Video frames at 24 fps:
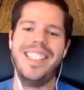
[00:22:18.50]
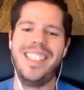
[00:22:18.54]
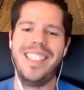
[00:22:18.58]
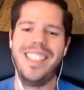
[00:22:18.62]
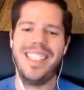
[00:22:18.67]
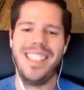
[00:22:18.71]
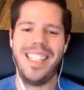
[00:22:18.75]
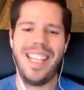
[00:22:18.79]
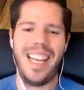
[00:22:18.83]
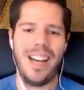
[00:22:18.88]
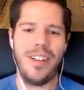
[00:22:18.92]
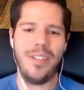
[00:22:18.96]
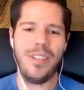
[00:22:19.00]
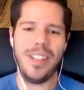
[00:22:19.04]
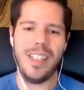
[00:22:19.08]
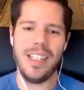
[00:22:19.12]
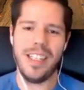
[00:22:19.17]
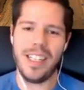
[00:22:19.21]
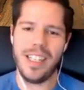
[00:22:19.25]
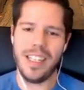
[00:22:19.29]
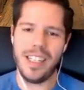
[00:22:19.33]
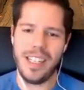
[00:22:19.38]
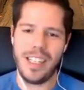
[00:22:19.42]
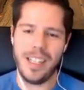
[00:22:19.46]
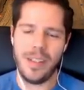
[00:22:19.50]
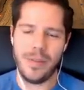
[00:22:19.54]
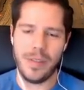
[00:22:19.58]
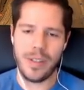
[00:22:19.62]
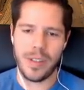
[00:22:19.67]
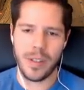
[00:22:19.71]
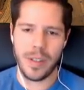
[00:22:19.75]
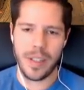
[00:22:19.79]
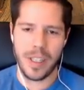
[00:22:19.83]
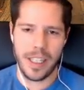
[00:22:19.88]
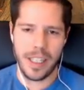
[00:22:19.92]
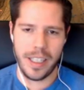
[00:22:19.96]
yeah, we needed him to
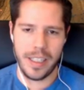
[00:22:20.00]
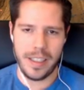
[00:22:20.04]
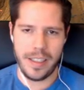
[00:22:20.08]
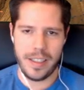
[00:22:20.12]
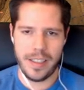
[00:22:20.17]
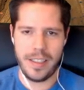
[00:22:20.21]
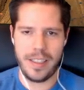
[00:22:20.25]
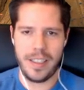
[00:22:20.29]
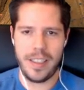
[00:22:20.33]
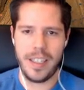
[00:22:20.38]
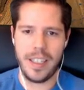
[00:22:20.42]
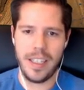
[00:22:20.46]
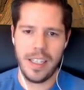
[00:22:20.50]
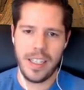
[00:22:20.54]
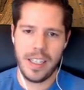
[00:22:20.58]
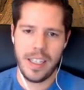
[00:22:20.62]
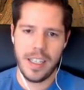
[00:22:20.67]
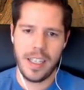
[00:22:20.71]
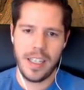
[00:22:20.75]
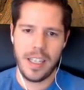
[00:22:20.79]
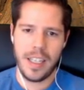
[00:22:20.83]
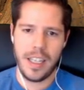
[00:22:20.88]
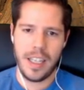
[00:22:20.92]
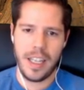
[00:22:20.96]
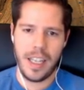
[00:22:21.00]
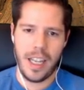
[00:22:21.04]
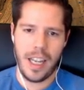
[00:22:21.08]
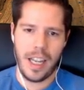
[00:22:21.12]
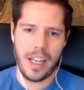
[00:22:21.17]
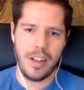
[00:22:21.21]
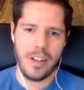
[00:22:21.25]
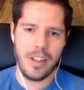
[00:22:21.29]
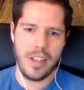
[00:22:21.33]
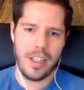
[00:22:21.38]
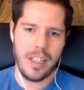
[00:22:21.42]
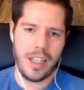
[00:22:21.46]
hit Energy